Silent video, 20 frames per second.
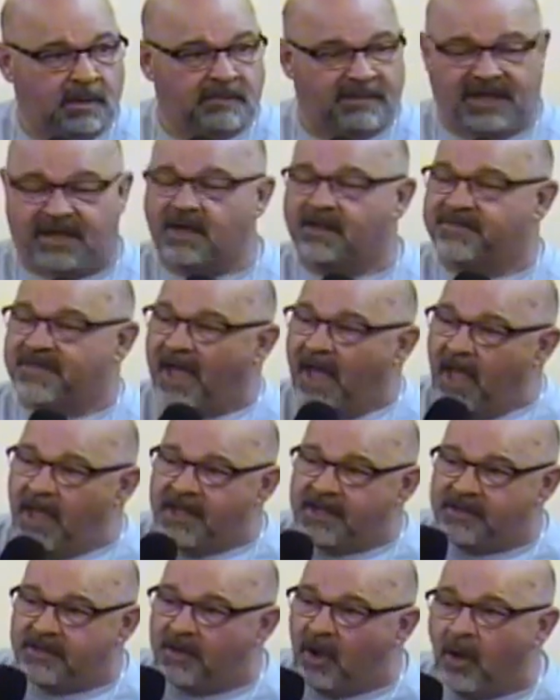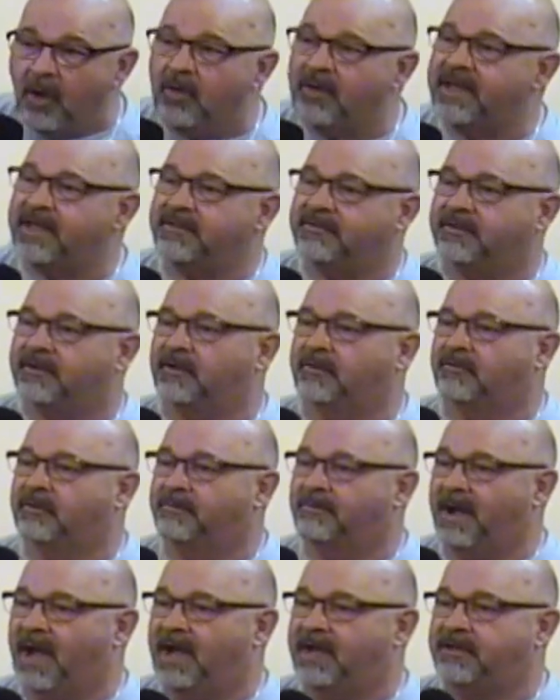Because I know he's going to
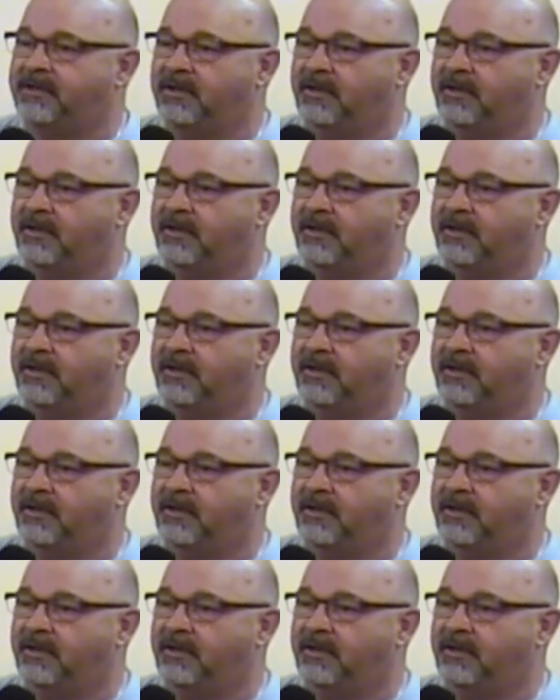remind